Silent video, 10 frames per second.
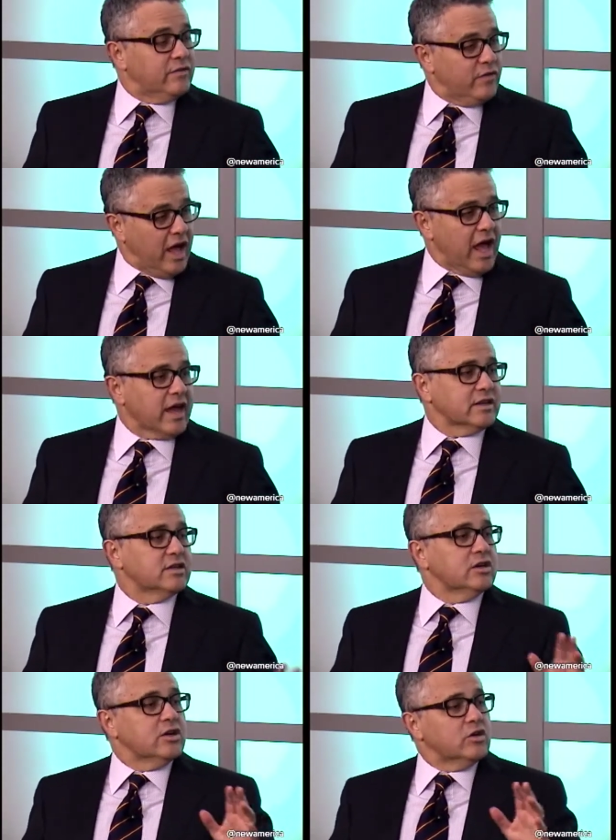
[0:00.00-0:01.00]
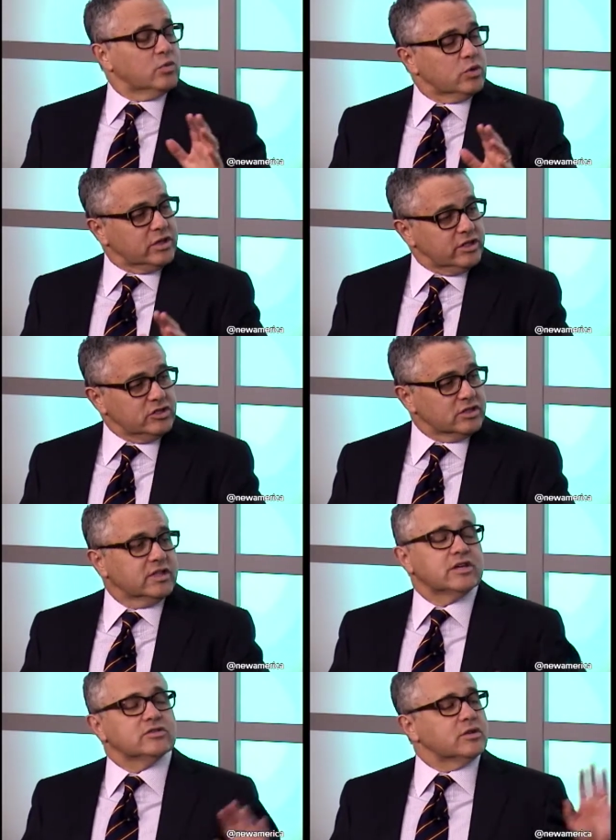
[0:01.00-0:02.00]
fact, religious
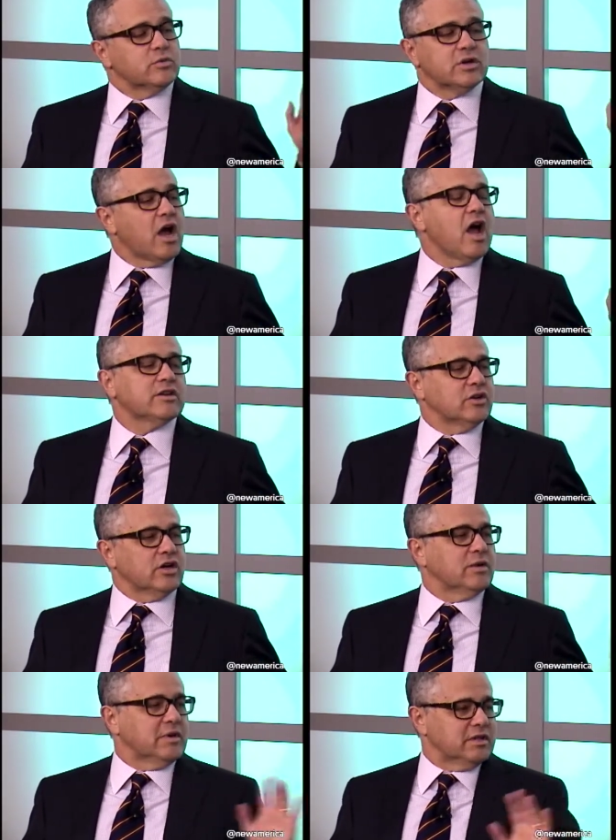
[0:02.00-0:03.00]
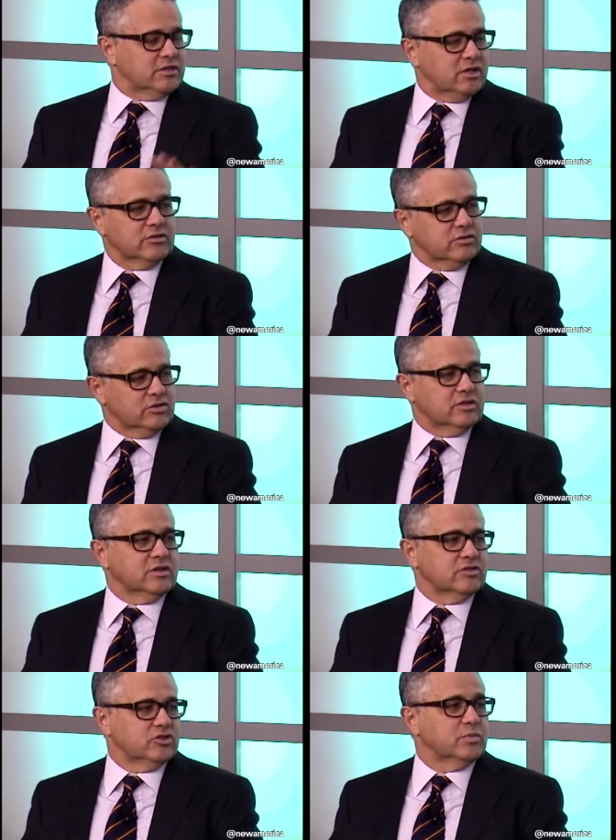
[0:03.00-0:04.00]
leaders, and we're not talking about the Southern Christian
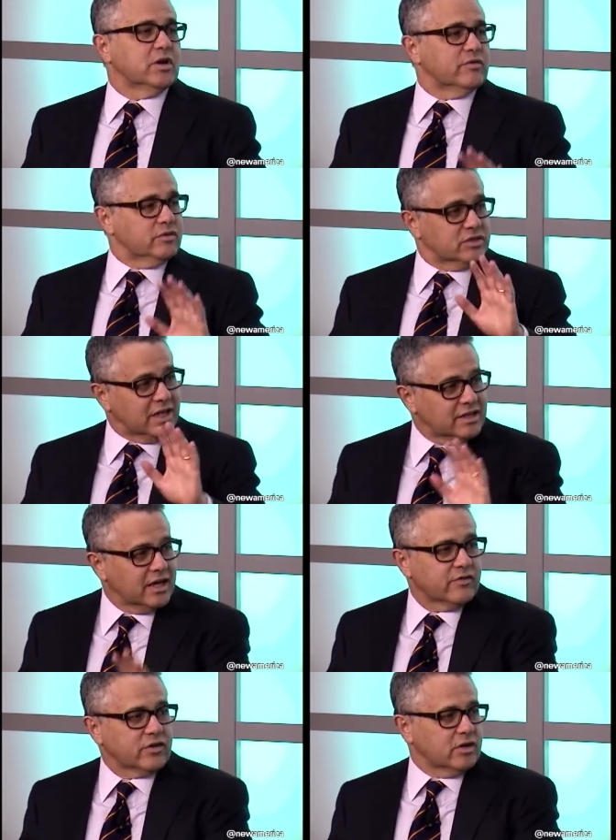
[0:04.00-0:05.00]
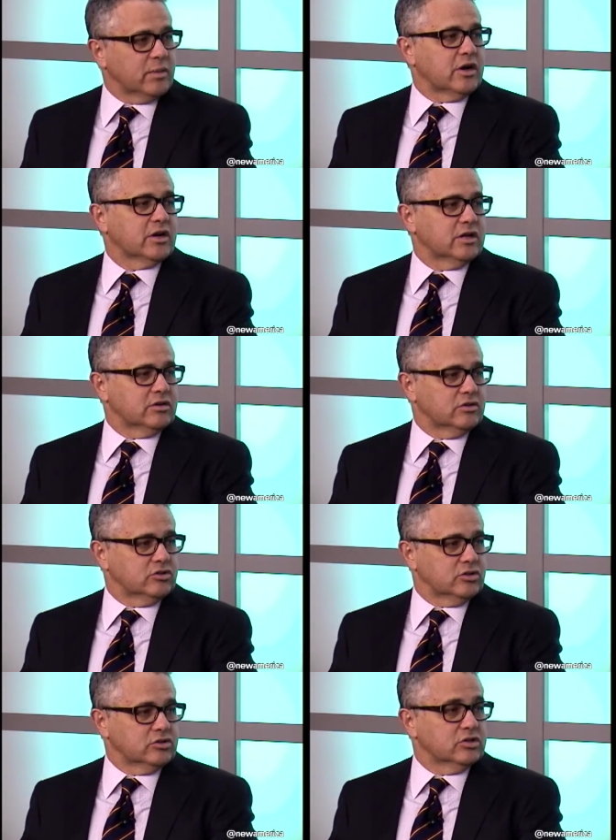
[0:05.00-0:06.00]
Leadership Conference, not the African American
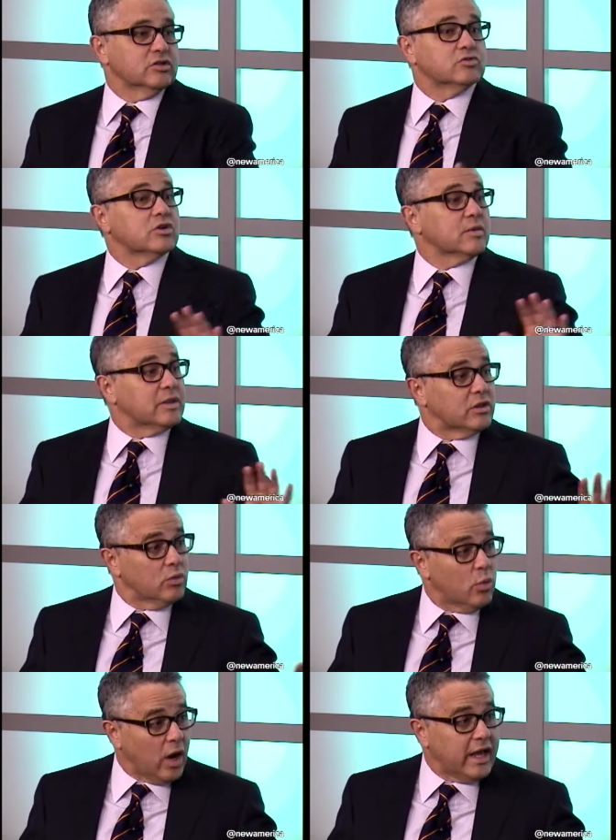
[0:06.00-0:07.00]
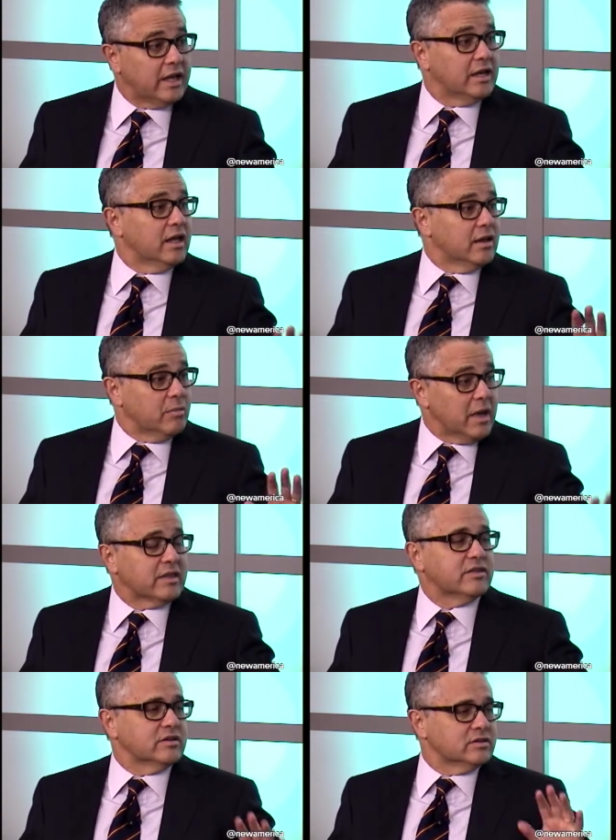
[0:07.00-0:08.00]
church leaders, we're talking about the white, the
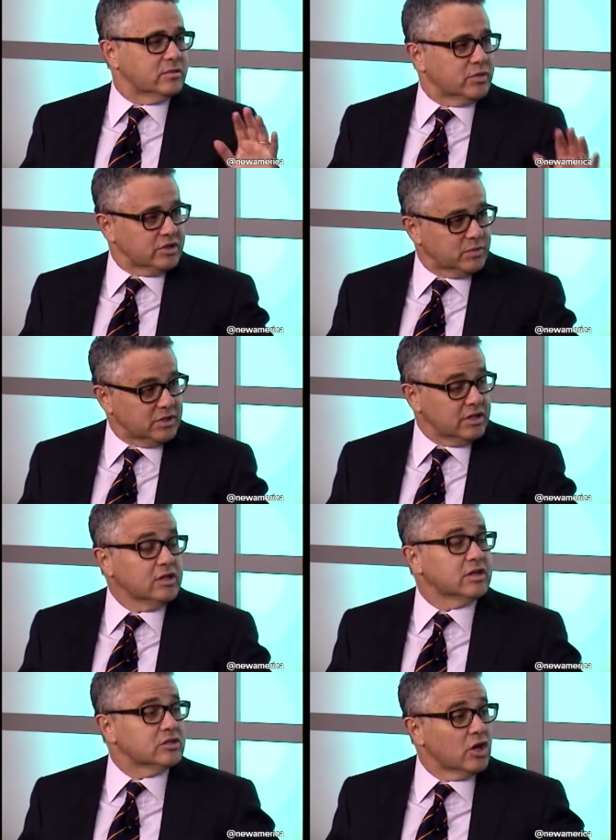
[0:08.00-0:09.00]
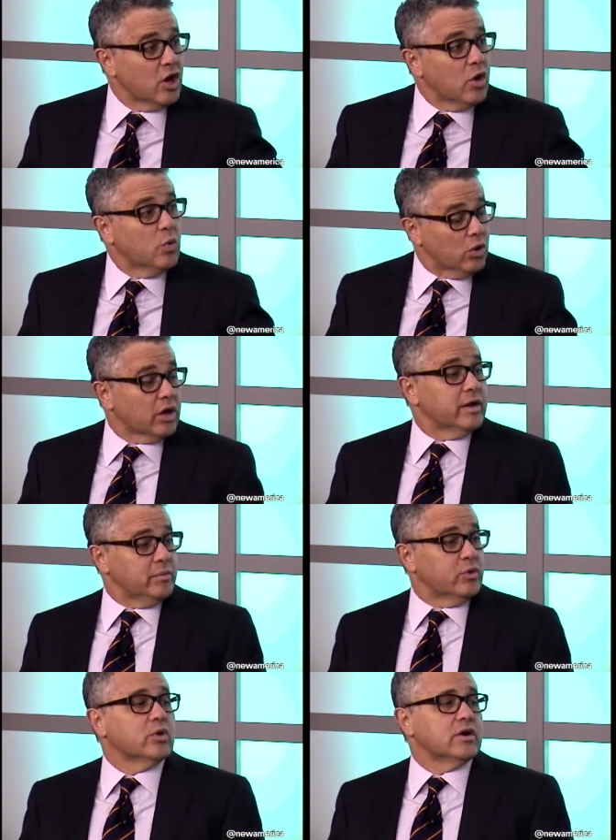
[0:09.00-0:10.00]
Methodists, the Presbyterians, were
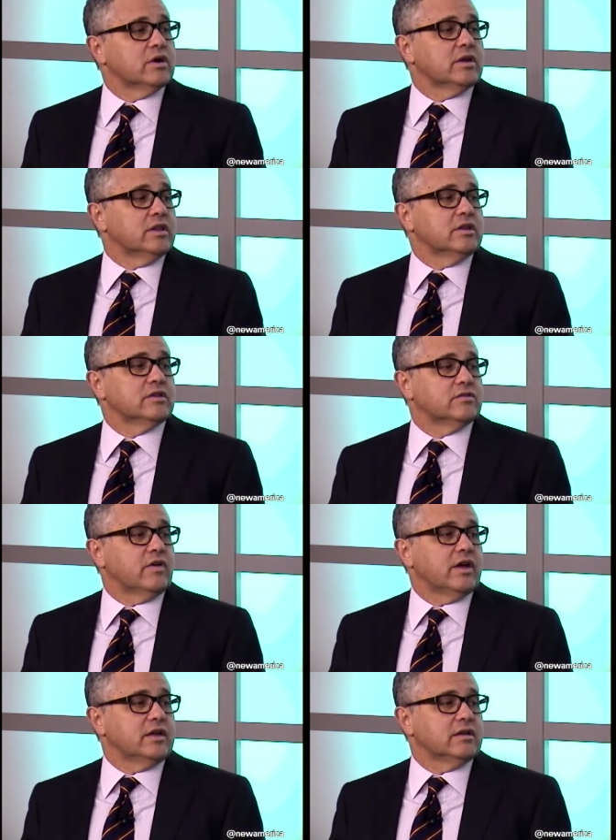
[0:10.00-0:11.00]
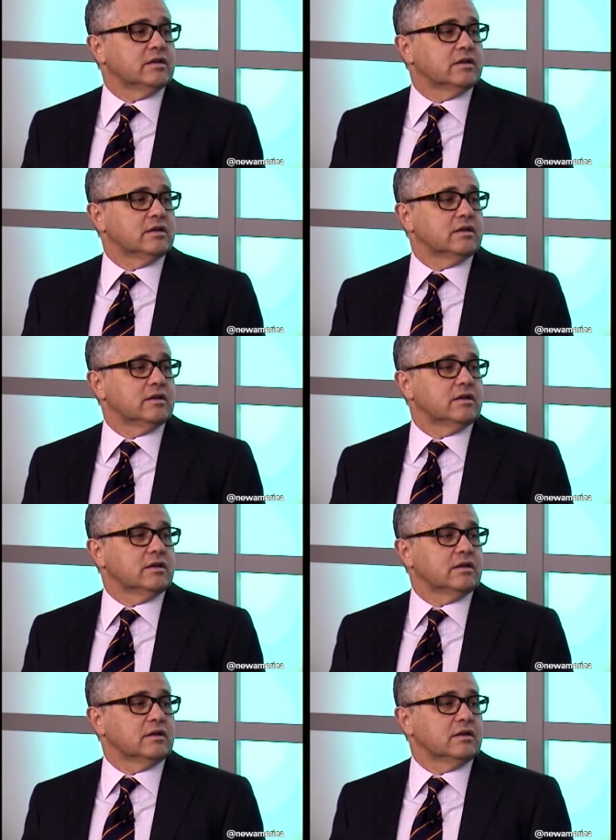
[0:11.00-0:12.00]
important in this fight. Hugely
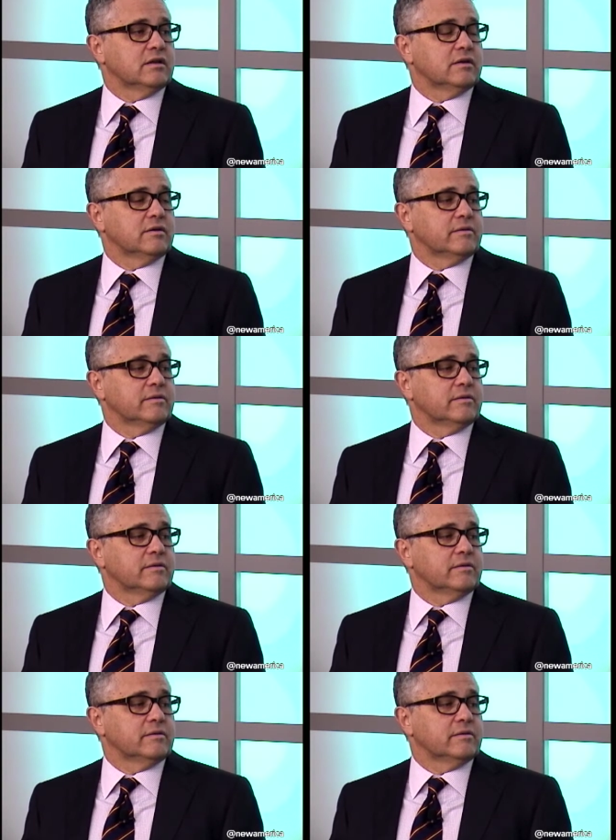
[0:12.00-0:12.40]
important in both